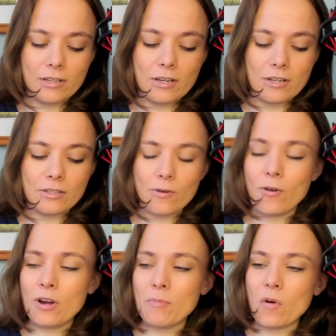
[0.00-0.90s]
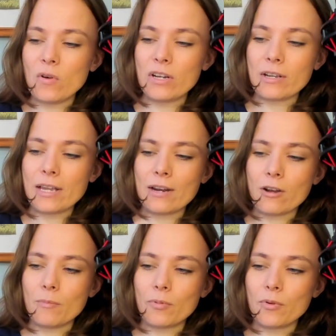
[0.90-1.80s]
It's early morning. I get
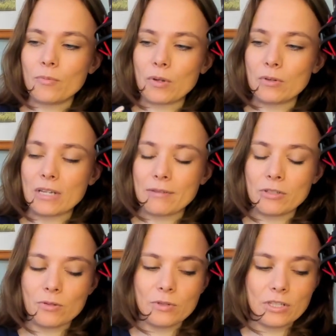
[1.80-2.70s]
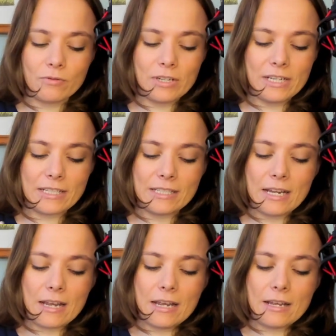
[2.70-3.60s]
up because I have to do these readings.
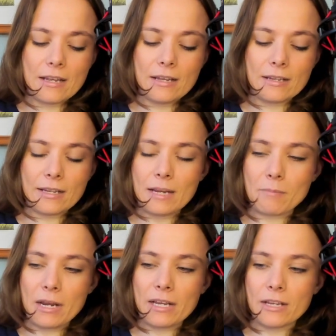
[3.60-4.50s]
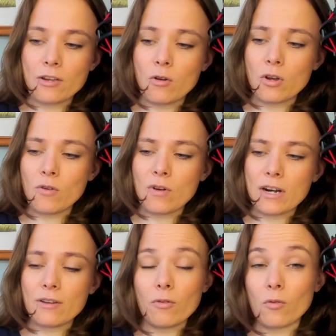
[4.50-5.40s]
Get my cocoa
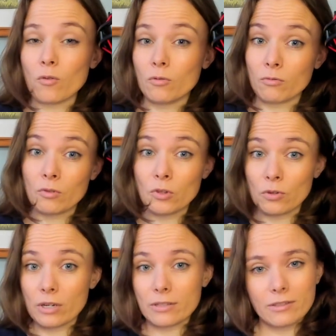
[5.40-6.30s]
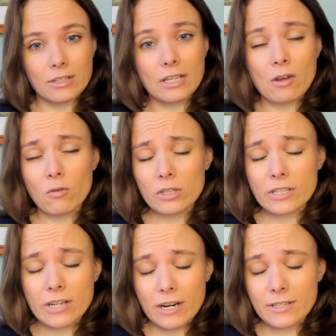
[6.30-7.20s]
ready, or they call it a
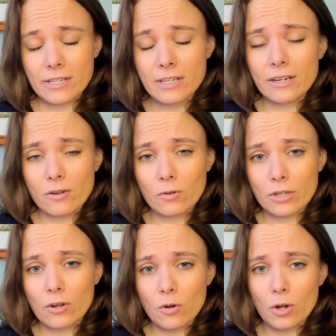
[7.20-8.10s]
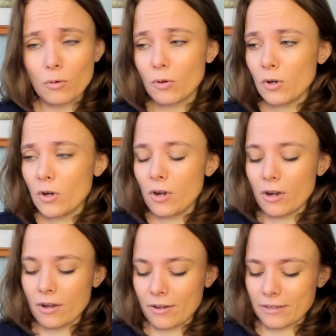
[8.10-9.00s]
chai tea. I call it cocoa.
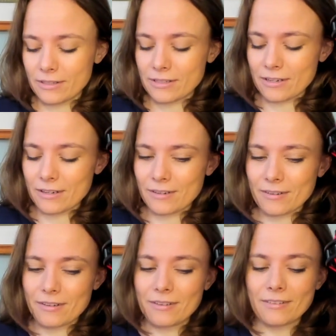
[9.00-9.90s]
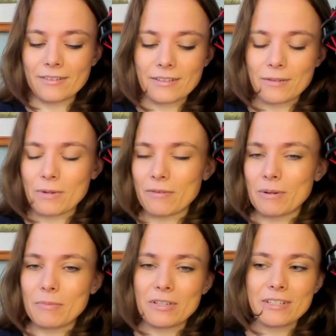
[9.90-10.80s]
And there we have
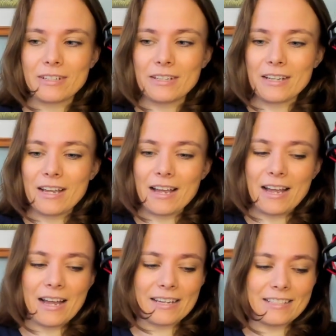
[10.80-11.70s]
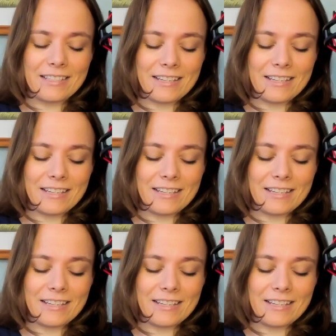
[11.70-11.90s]
Empress, and